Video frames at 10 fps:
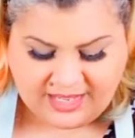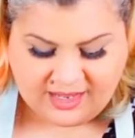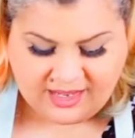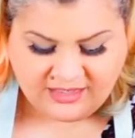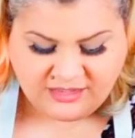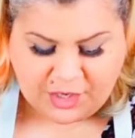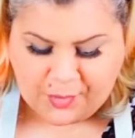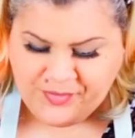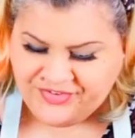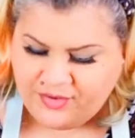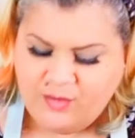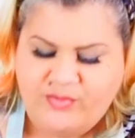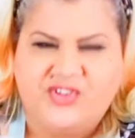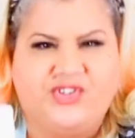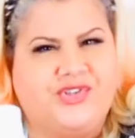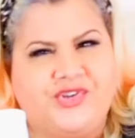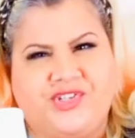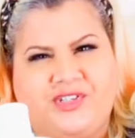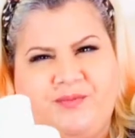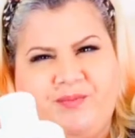And I was so impressed at just
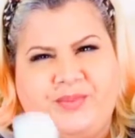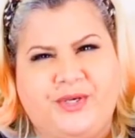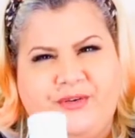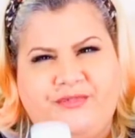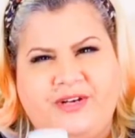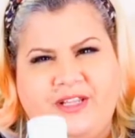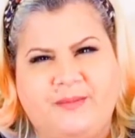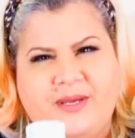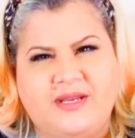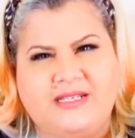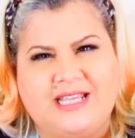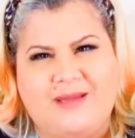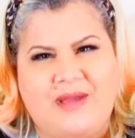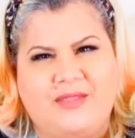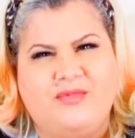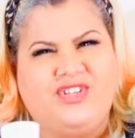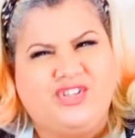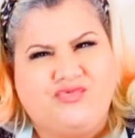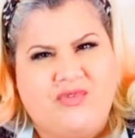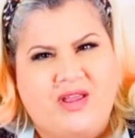how perfectly the burgers came out. They were
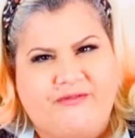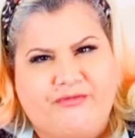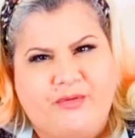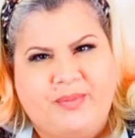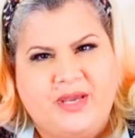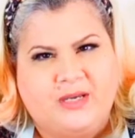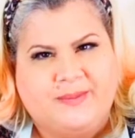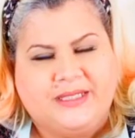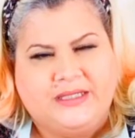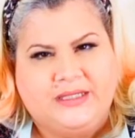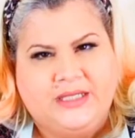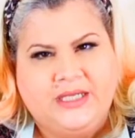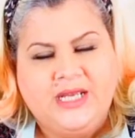just right for a burger bun.